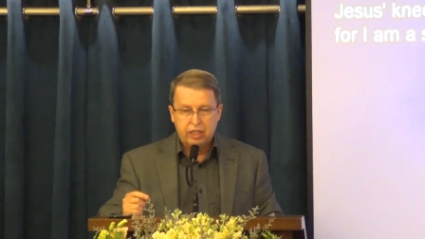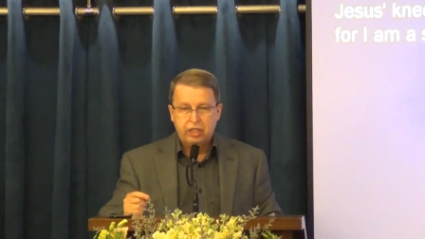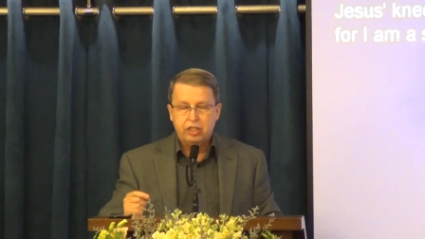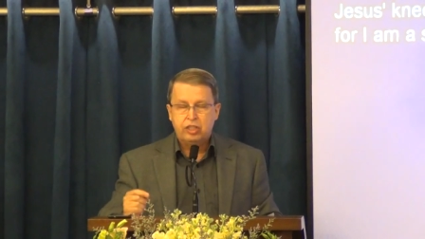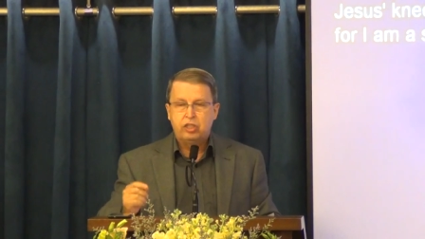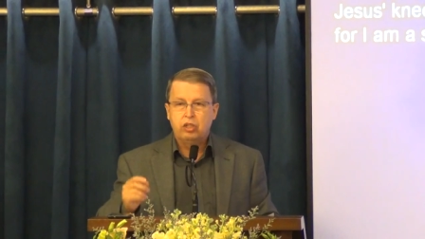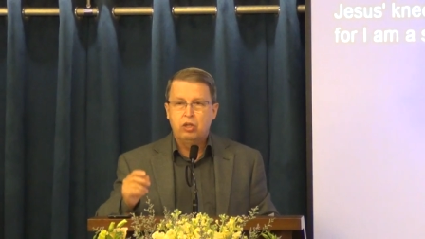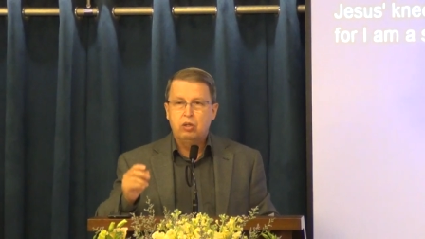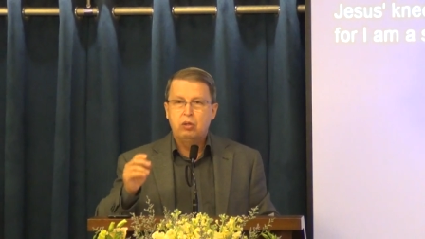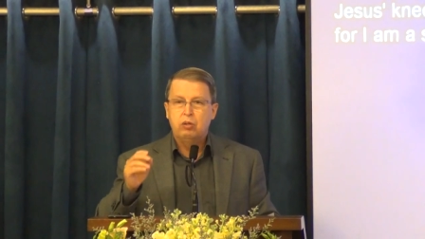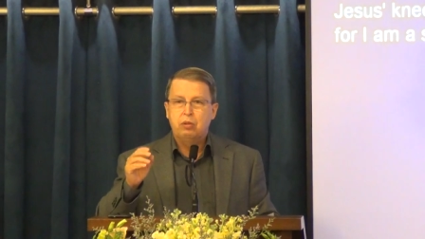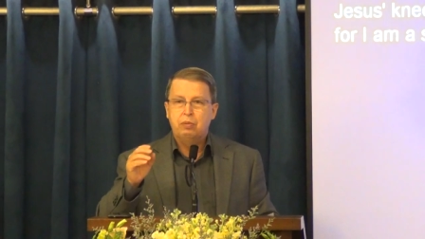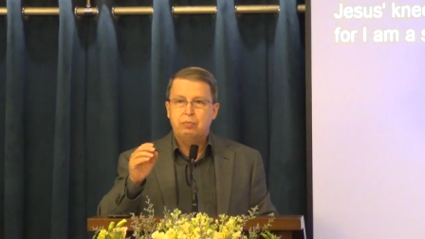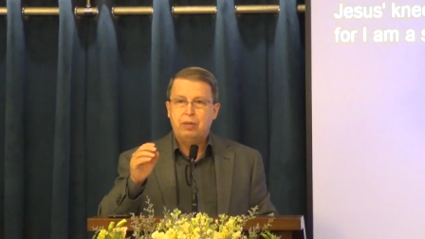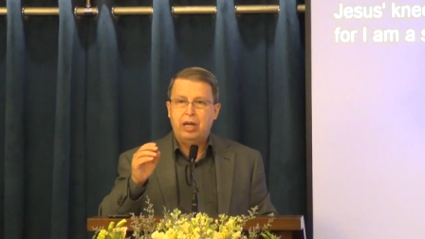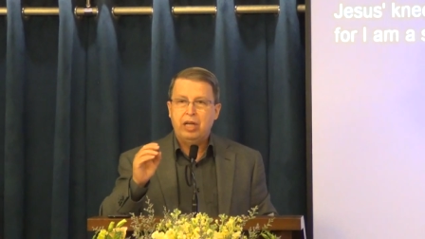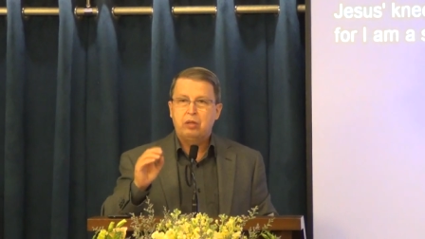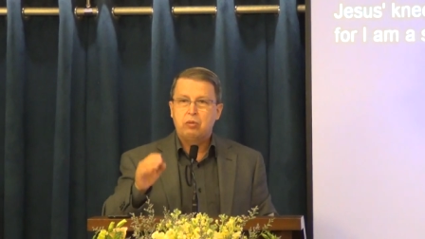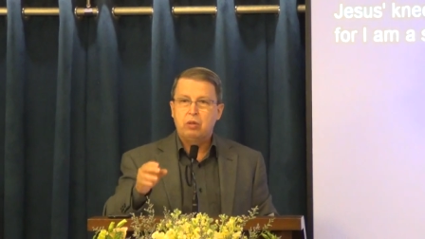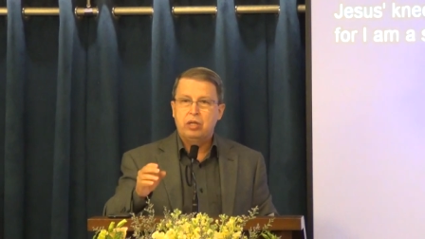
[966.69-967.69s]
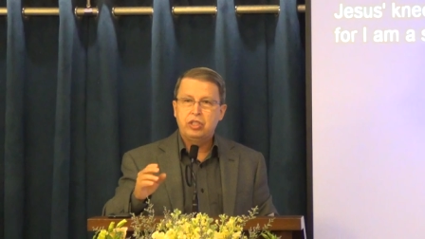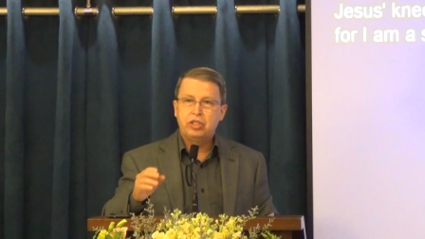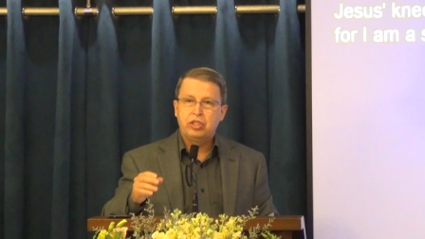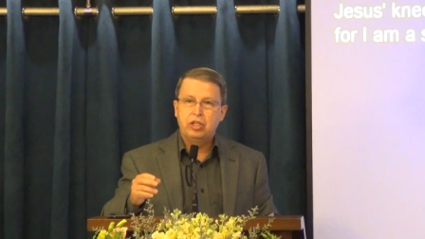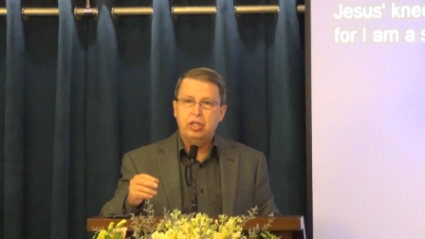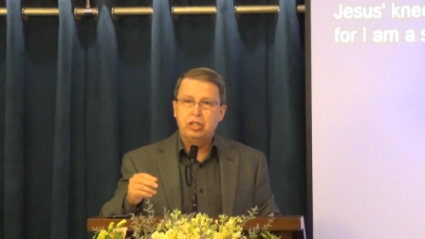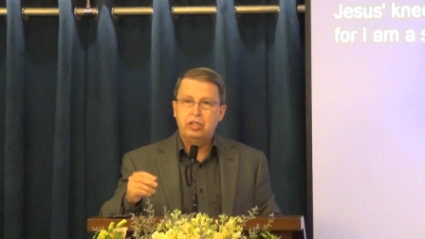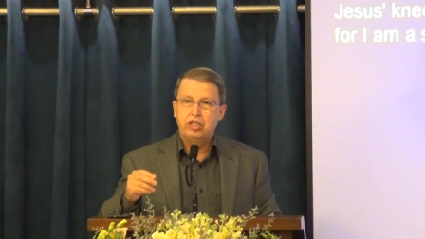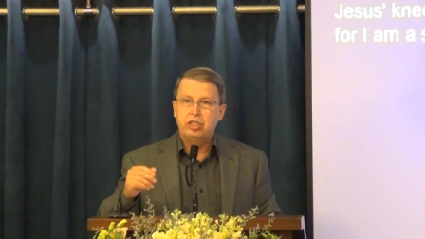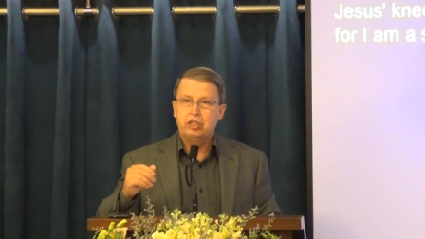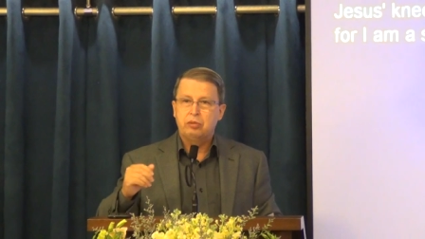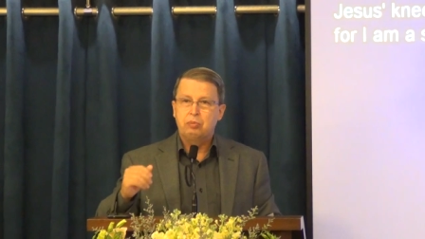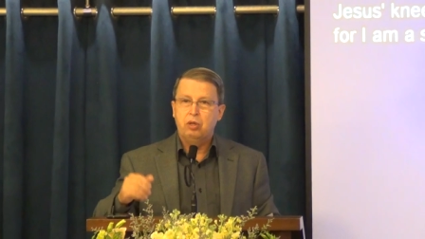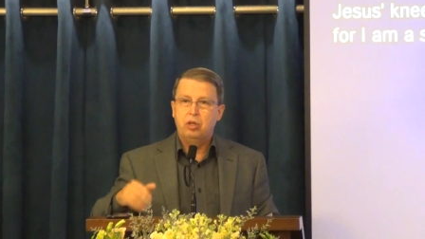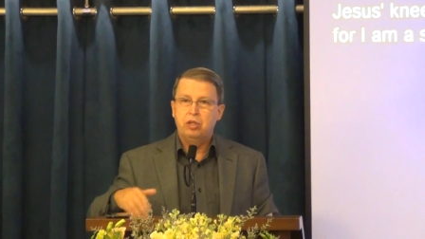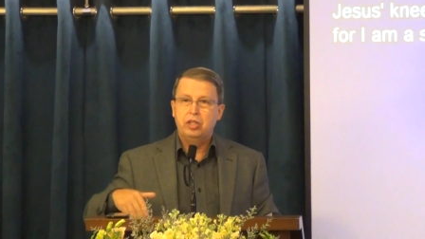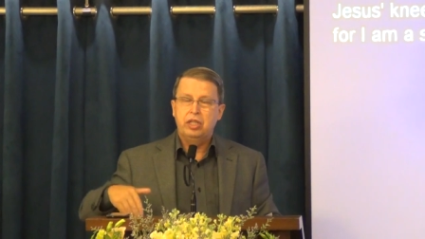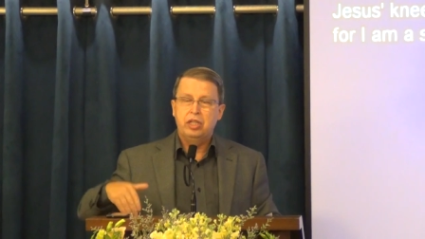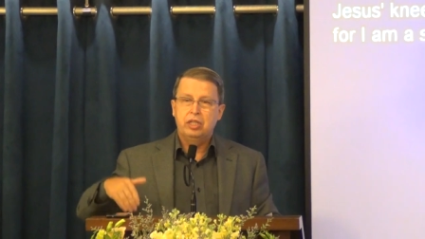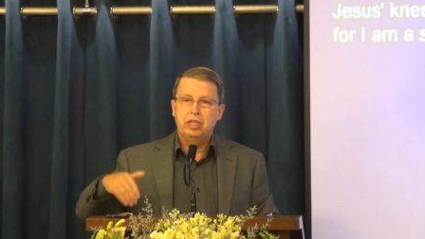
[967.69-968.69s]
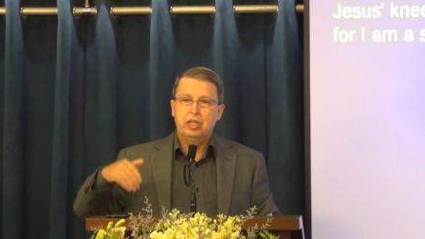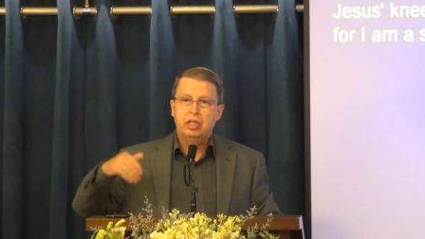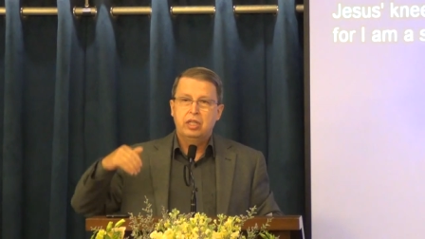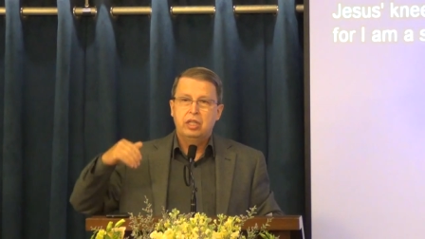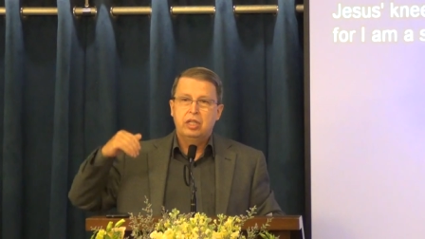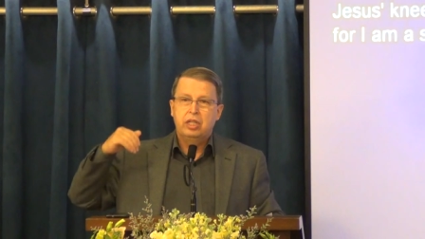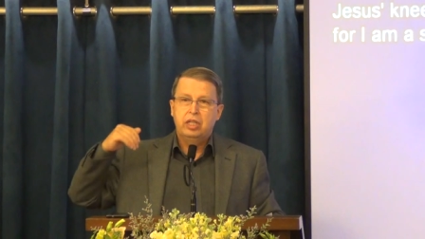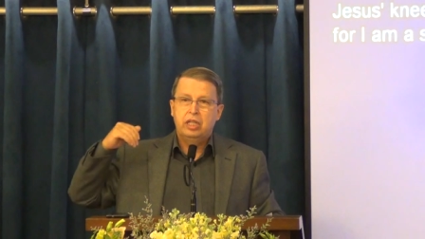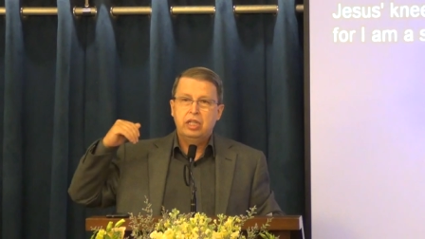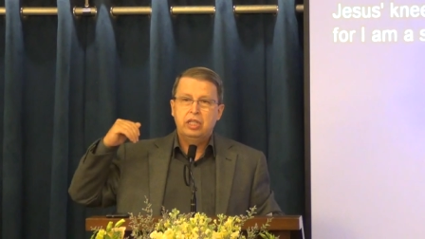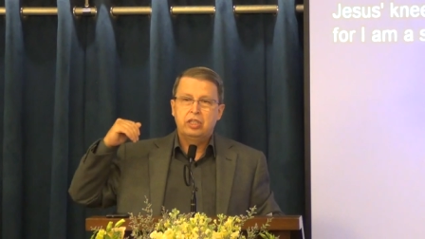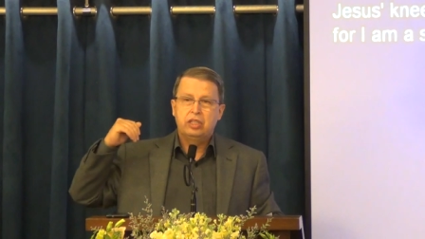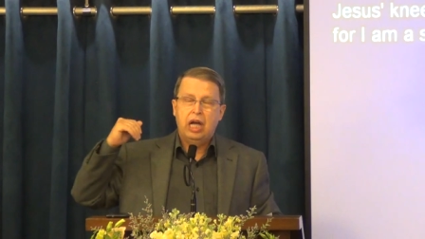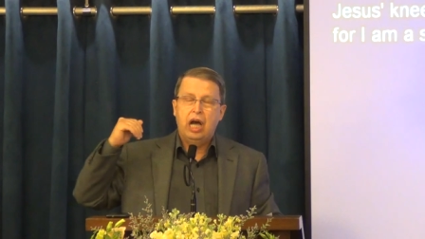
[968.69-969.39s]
So my question this morning is,